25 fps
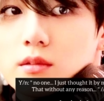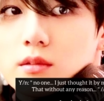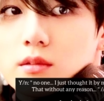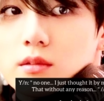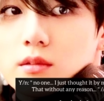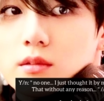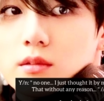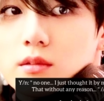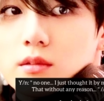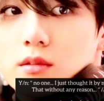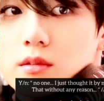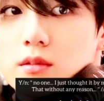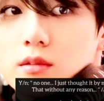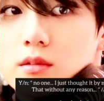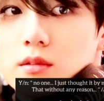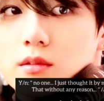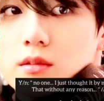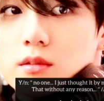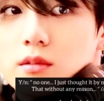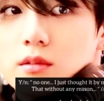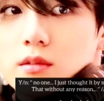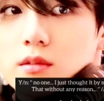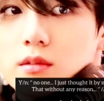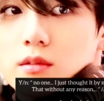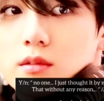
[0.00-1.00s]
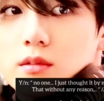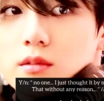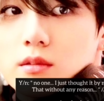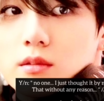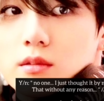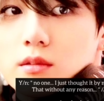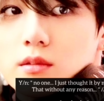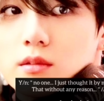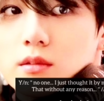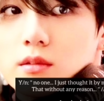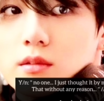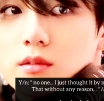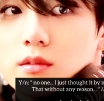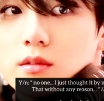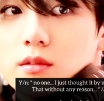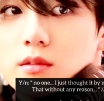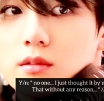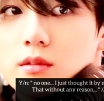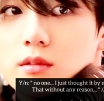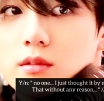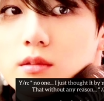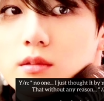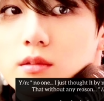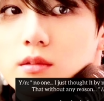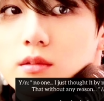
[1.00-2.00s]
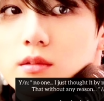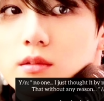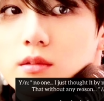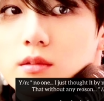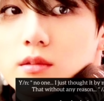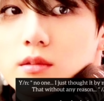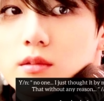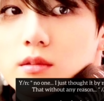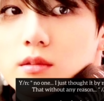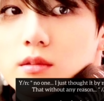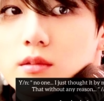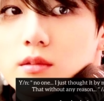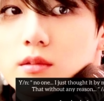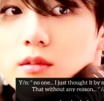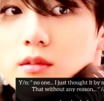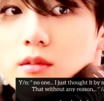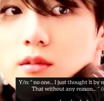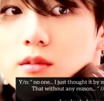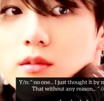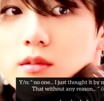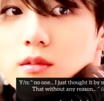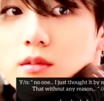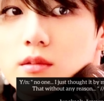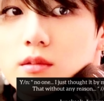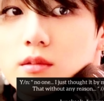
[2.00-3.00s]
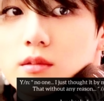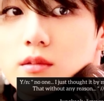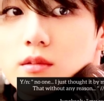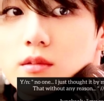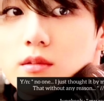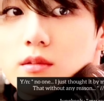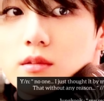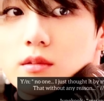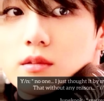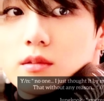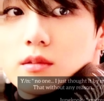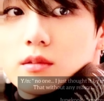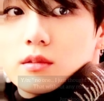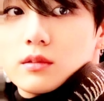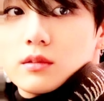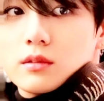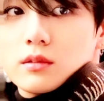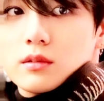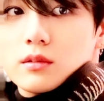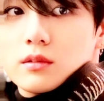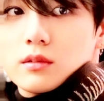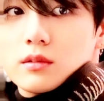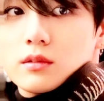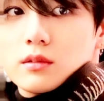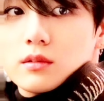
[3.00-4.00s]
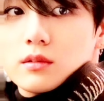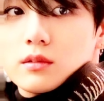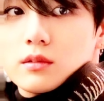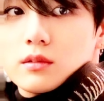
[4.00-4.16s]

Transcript: [no speech]